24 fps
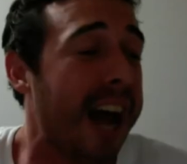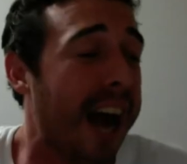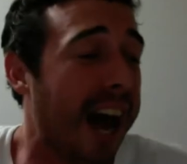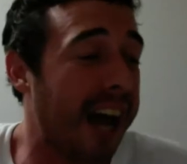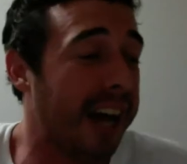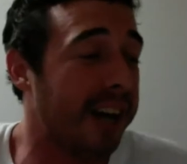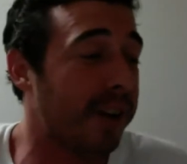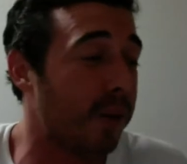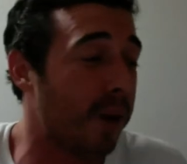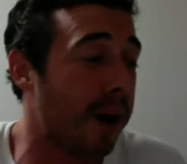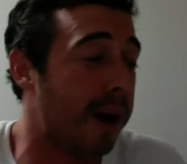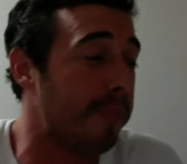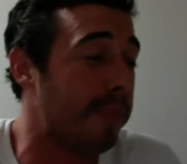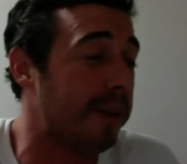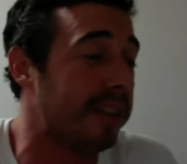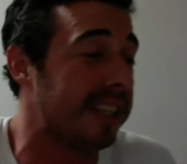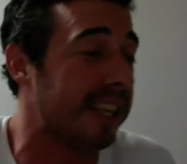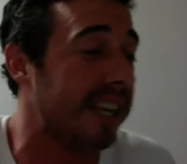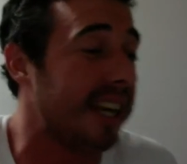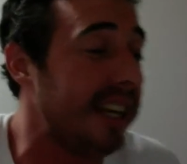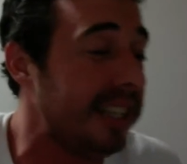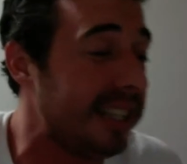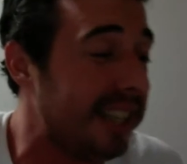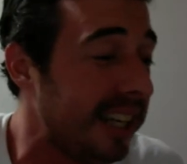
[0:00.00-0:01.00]
I grew up as
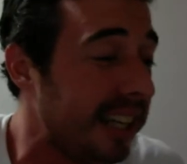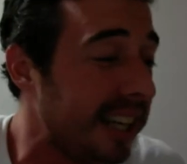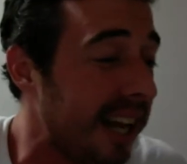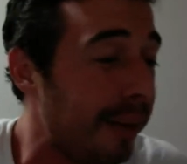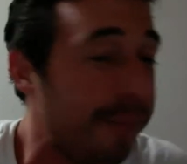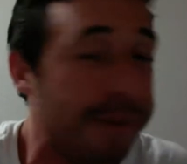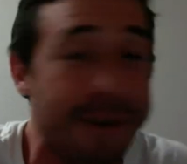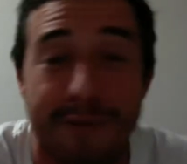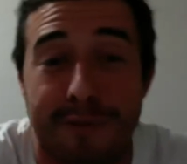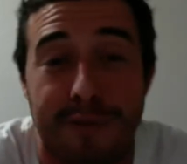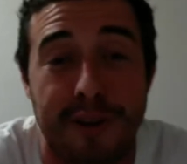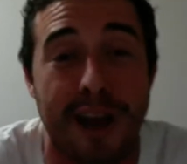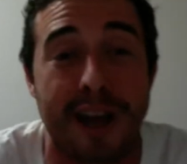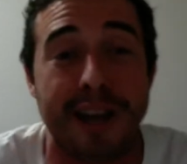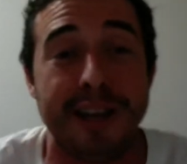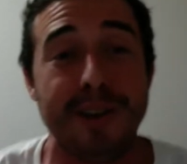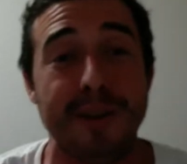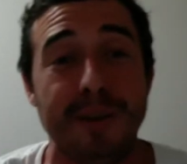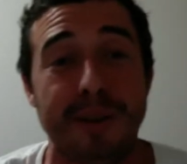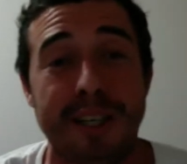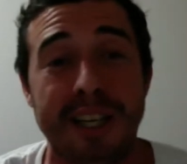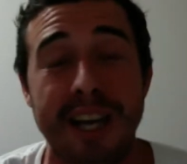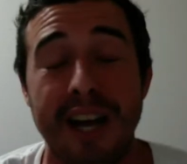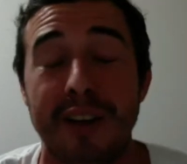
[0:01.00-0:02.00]
an ECW fan. You
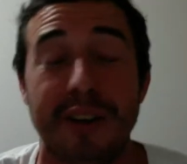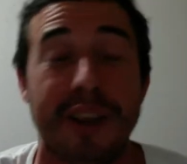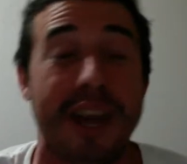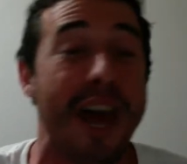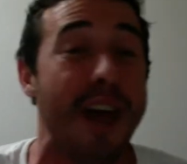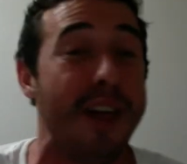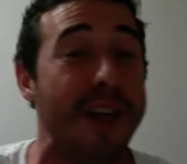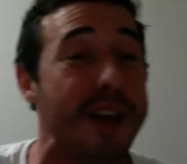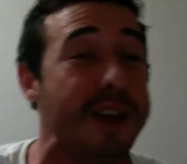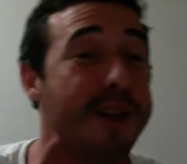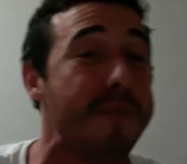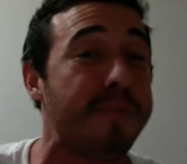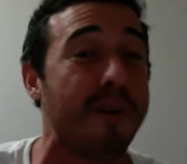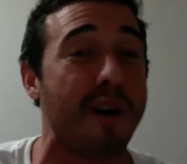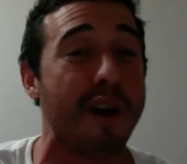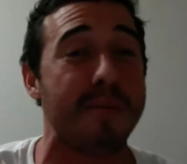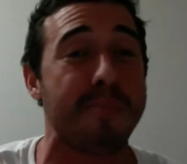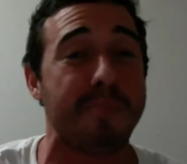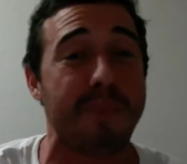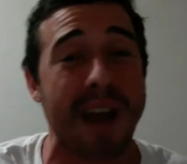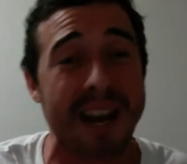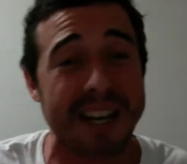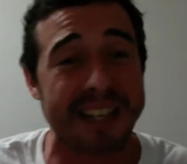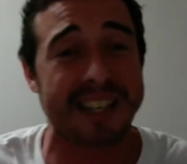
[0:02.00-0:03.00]
killed it. And then you brought
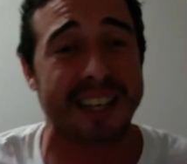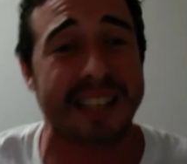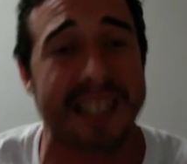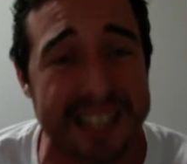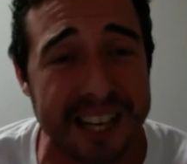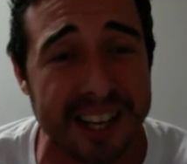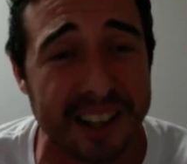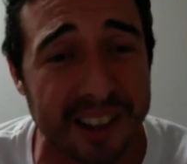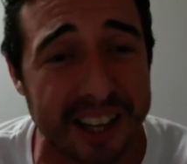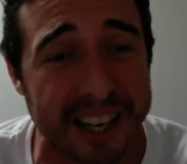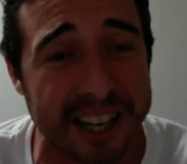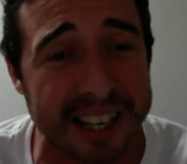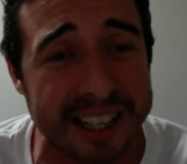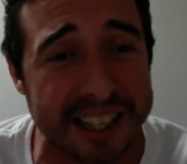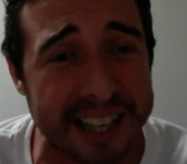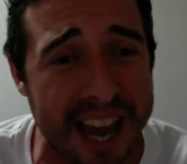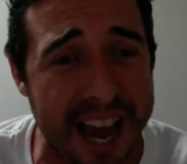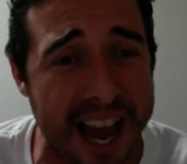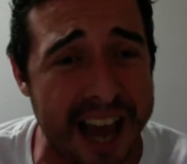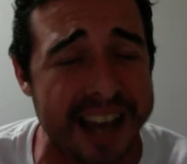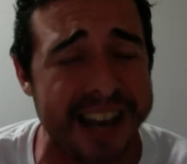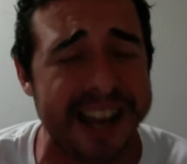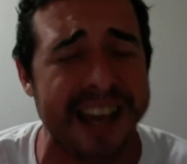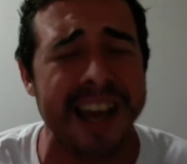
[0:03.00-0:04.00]
it back to kill it
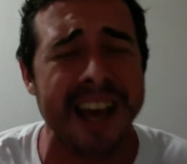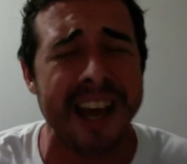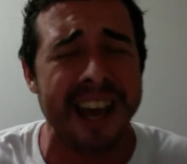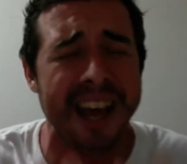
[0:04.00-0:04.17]
again.